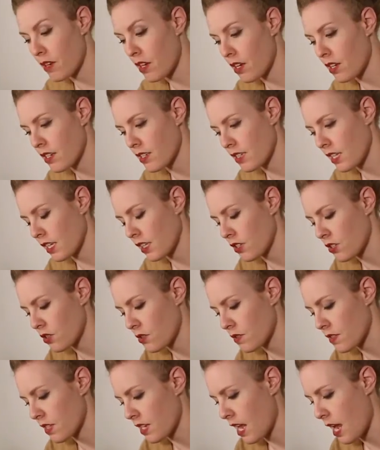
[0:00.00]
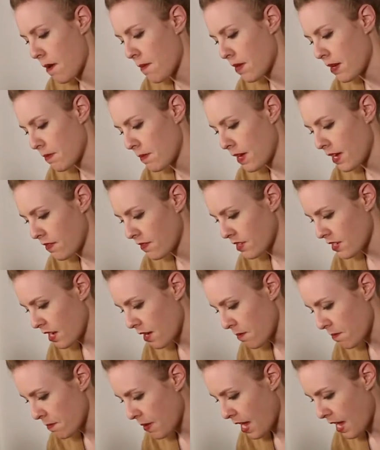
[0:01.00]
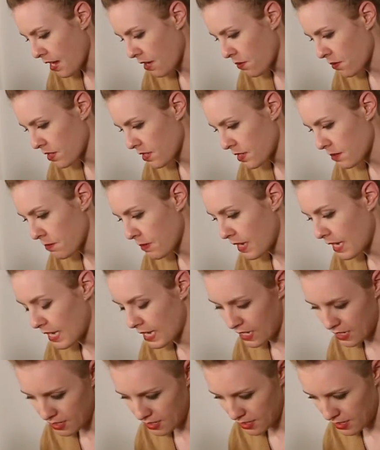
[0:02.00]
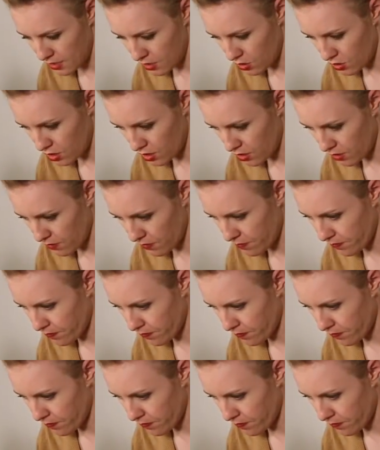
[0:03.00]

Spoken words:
not exactly sure what's going to happen. I might have to come back with some hand stitching.